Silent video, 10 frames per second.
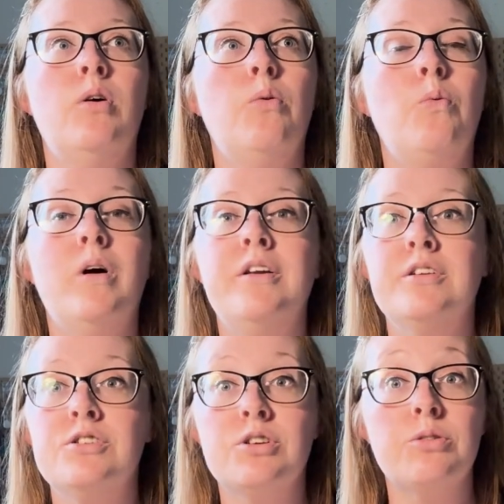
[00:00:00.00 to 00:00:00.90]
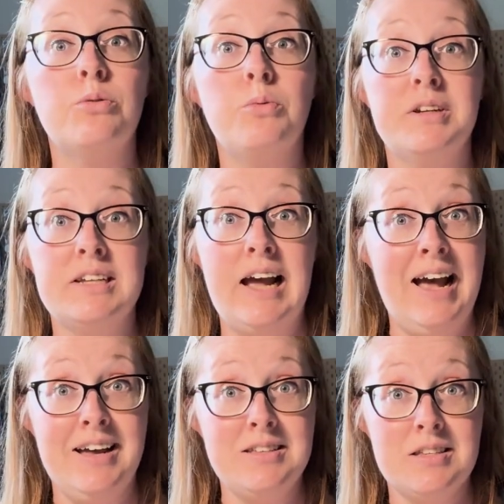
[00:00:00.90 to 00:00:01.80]
what to do, what to
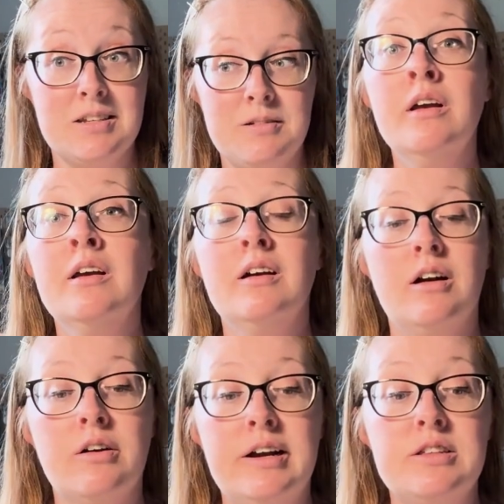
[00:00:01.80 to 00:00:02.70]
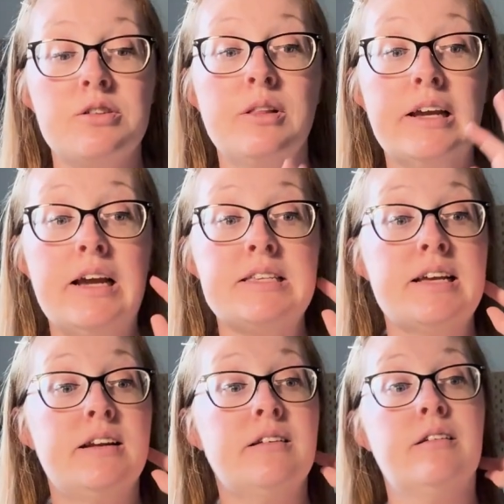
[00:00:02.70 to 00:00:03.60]
ask. All right, so like I
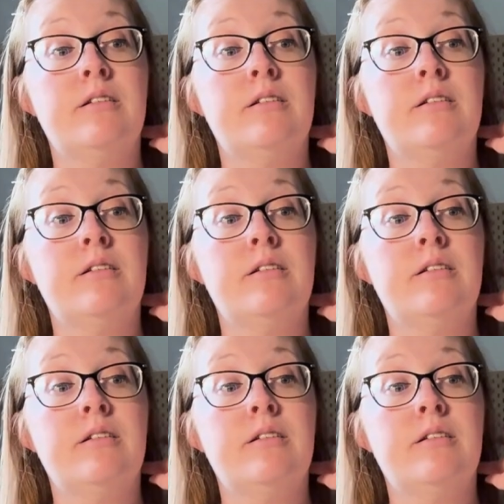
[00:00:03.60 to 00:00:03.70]
said